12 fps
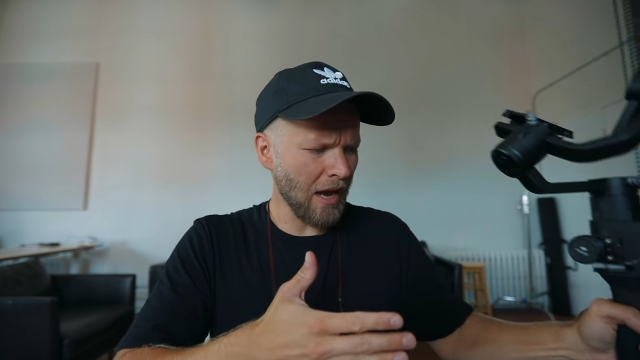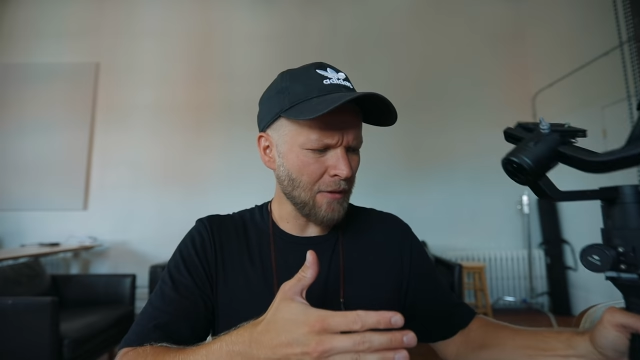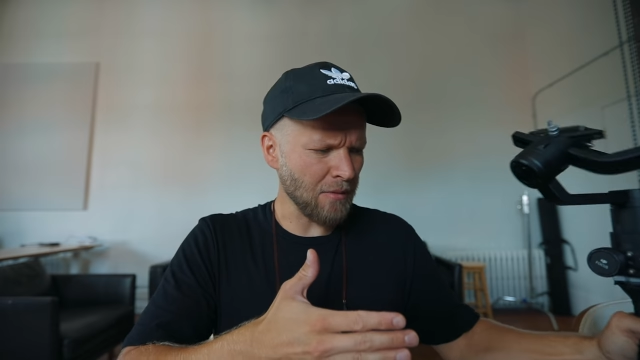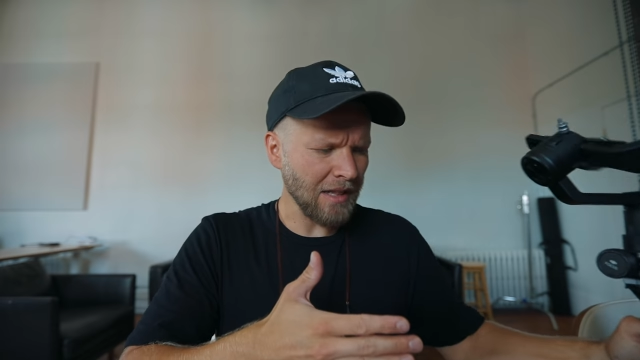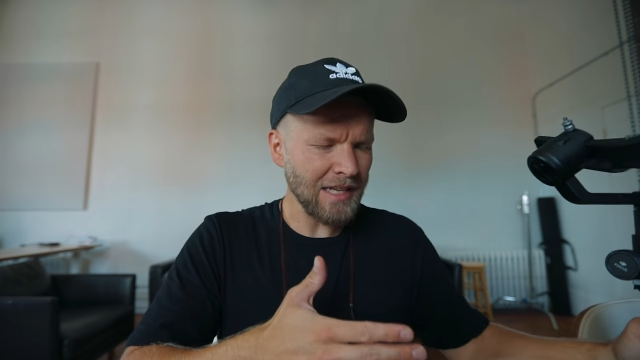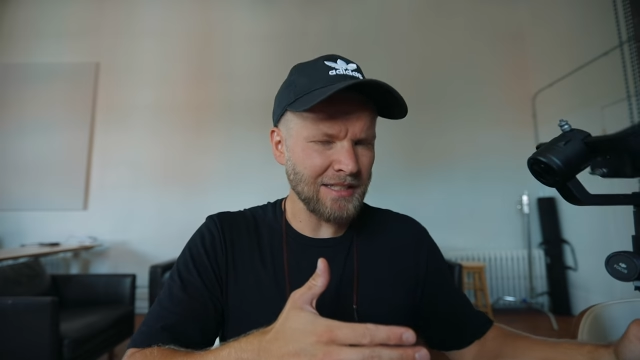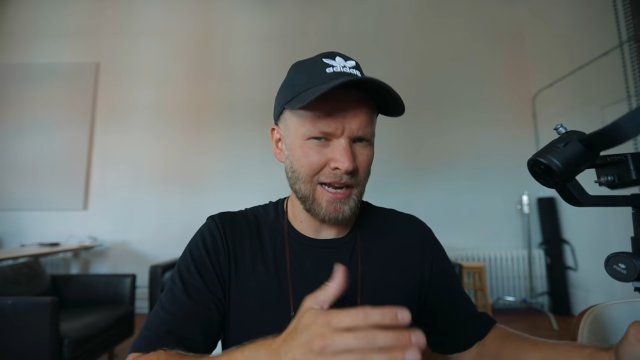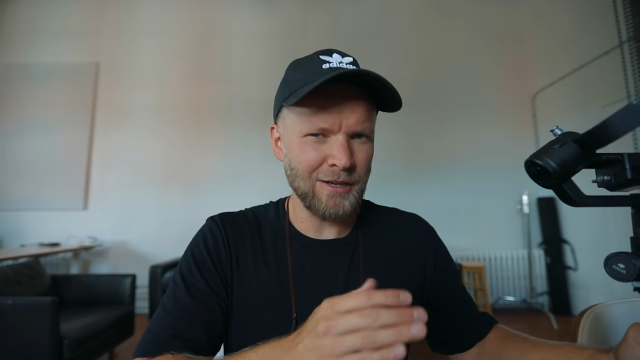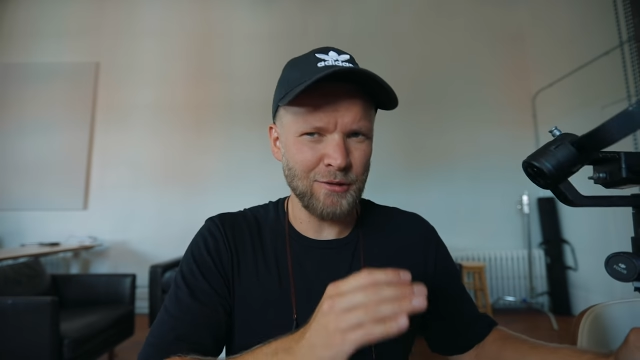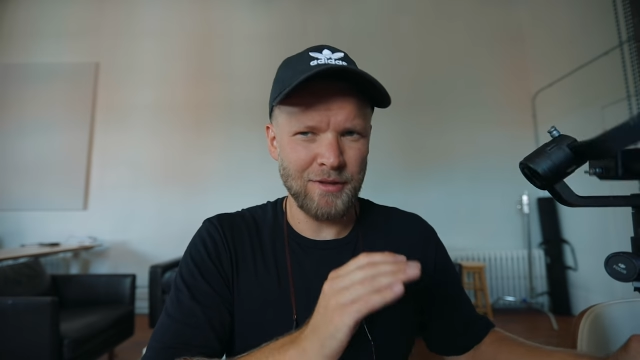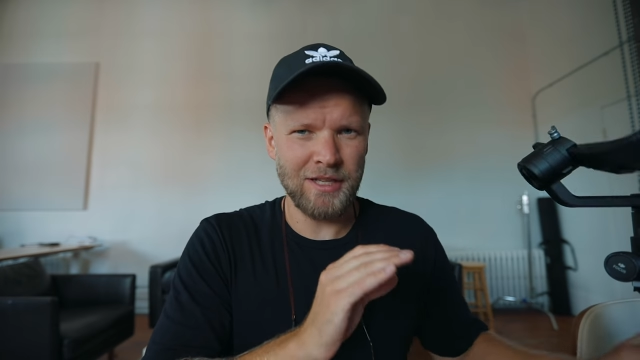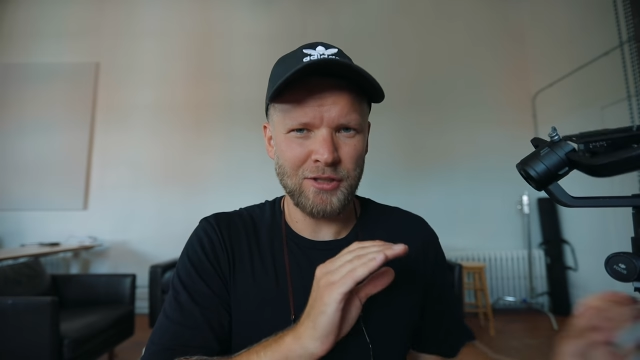I realized I
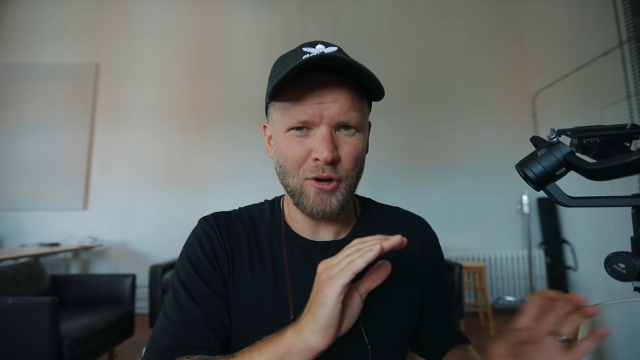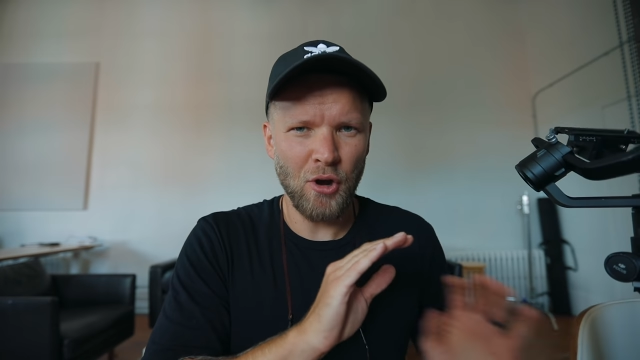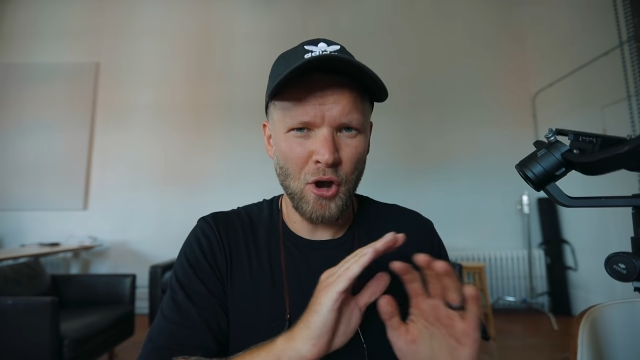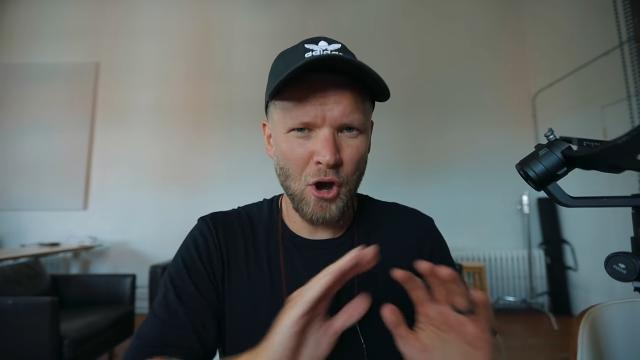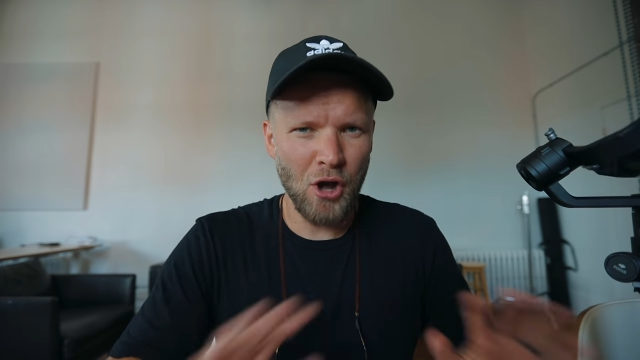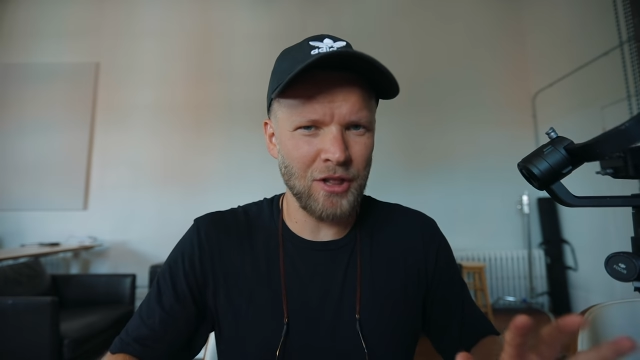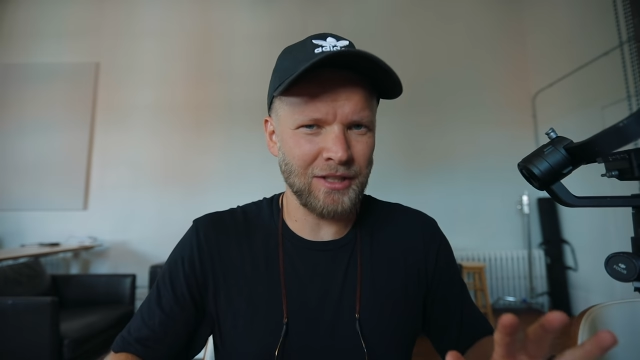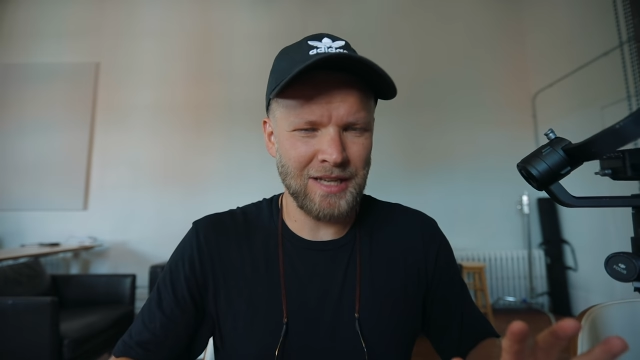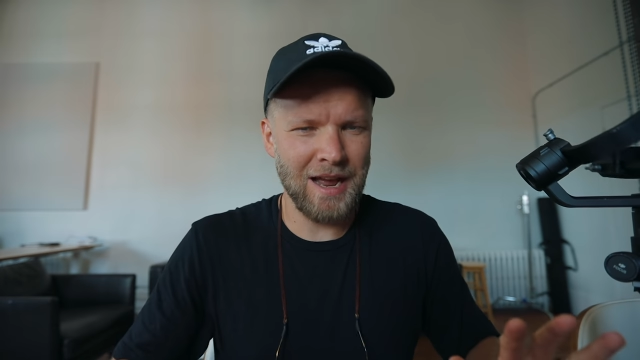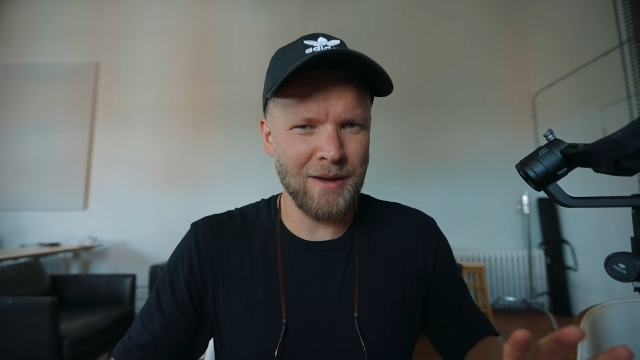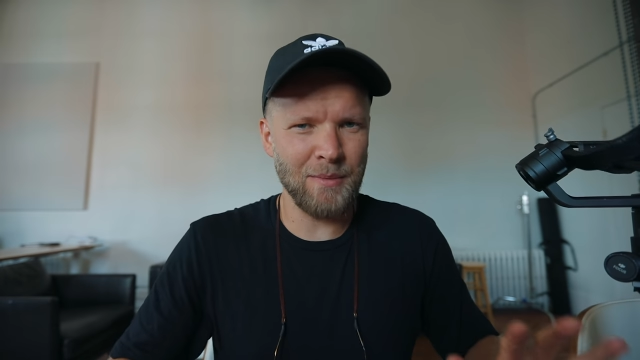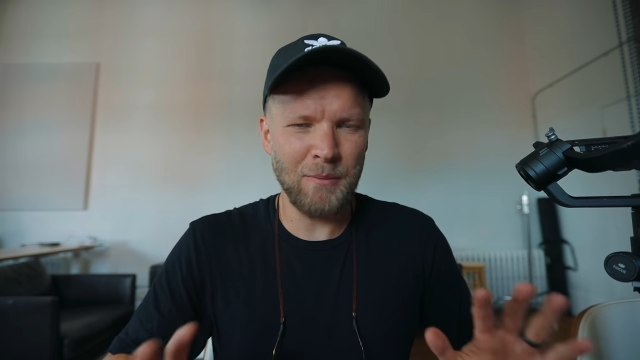do this all the
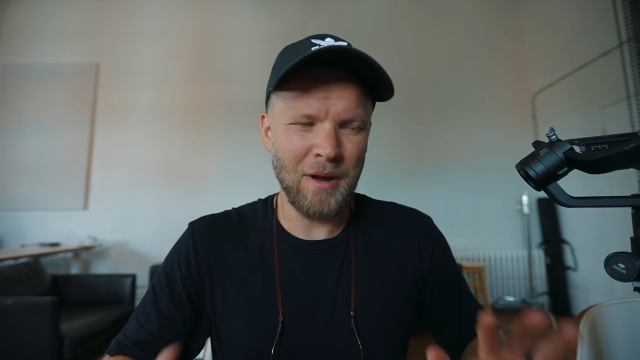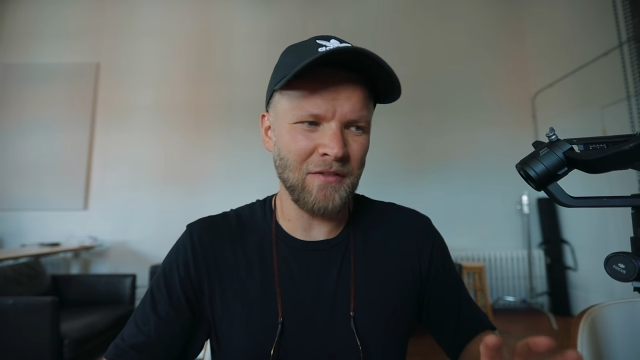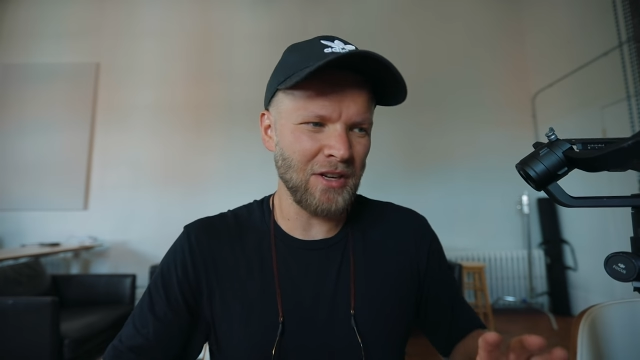time in my